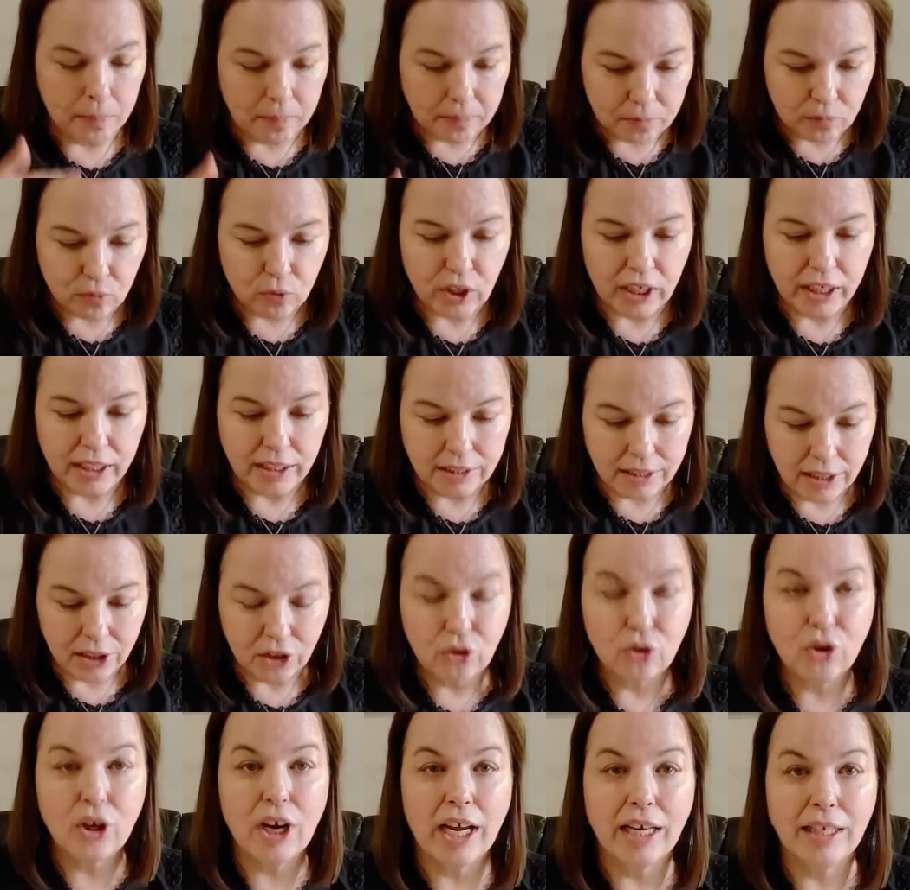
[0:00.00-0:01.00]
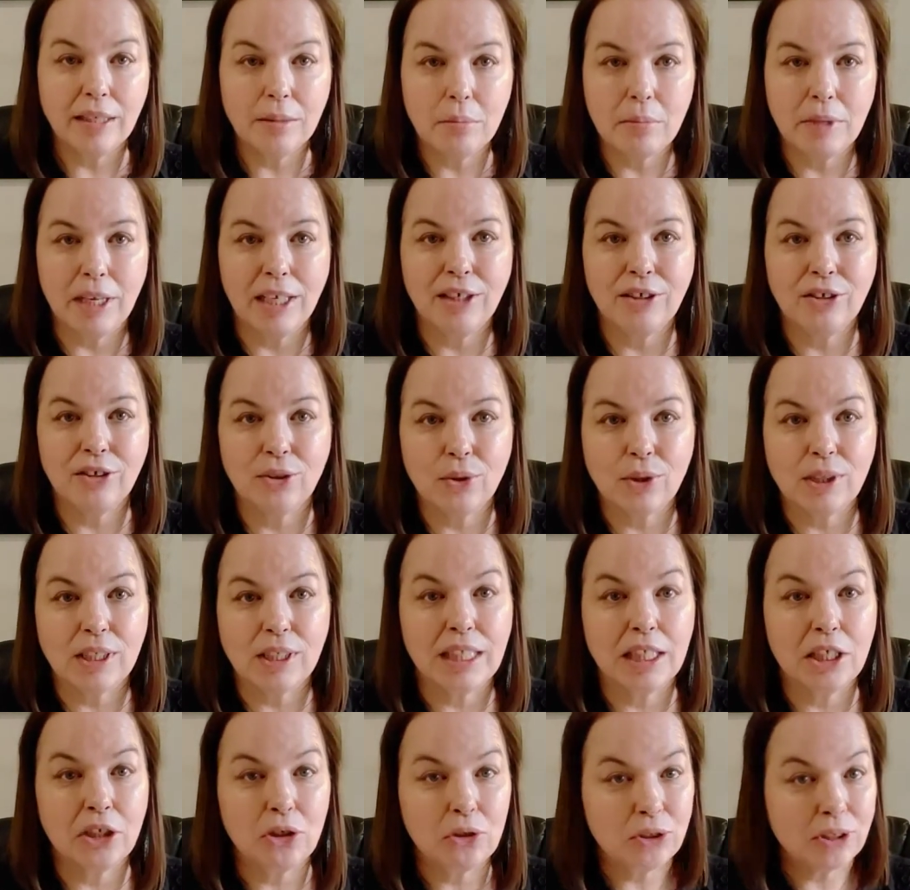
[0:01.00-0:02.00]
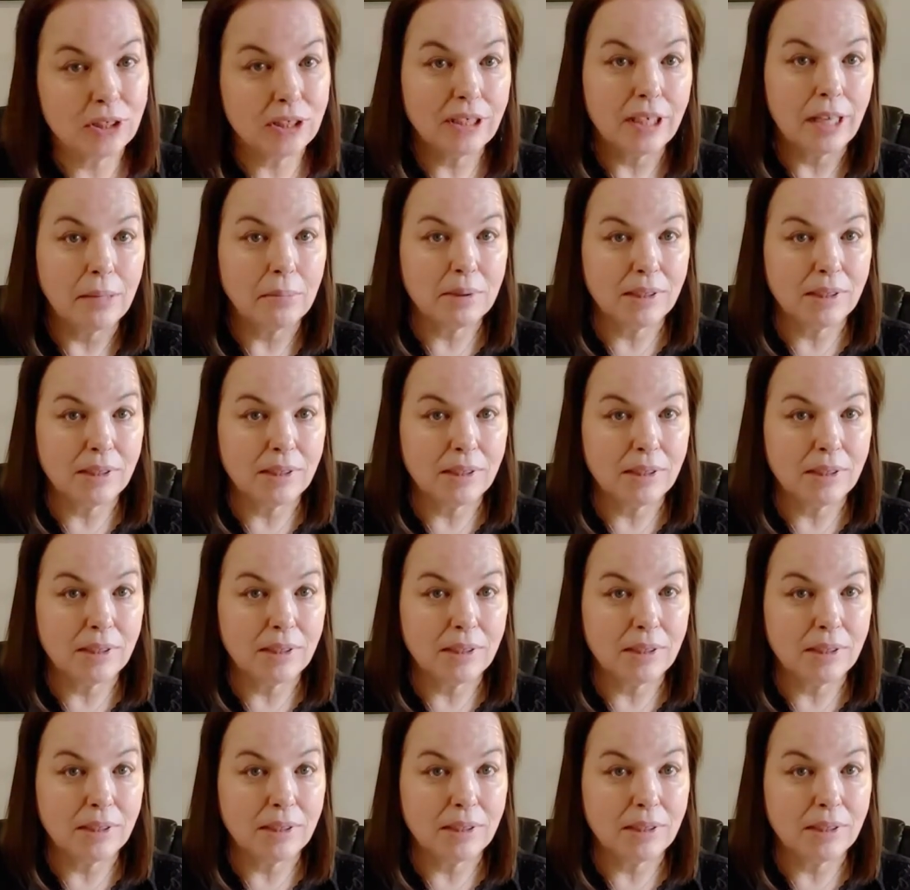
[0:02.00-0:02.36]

right, try to make those little steps